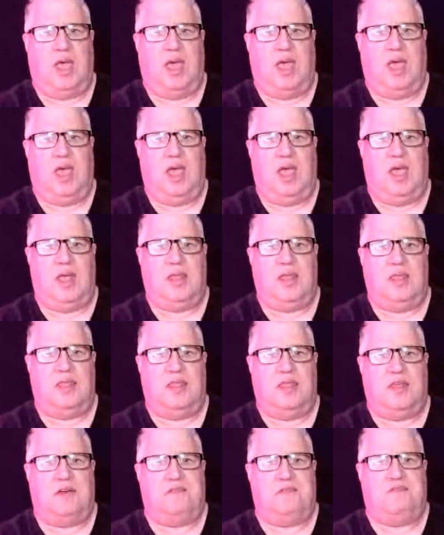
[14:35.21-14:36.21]

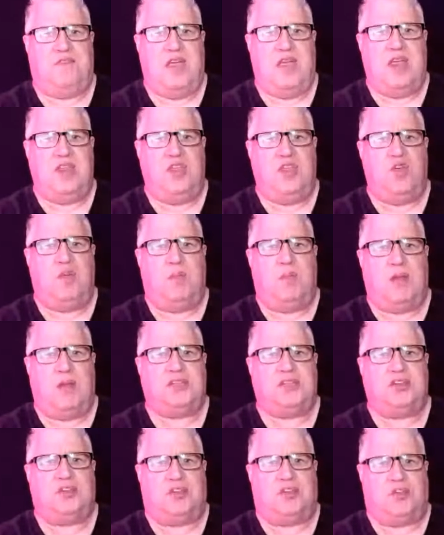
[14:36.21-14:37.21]
and they're feeding you a
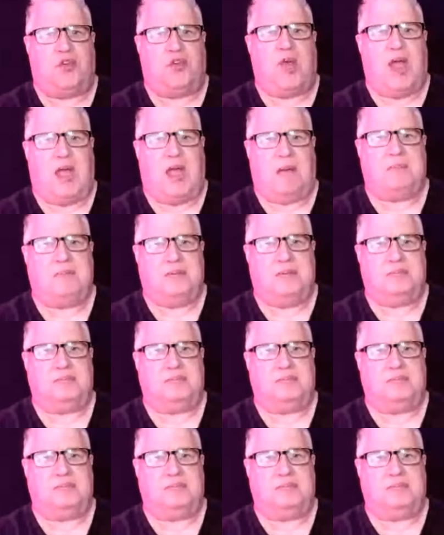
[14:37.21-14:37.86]
bunch of crap,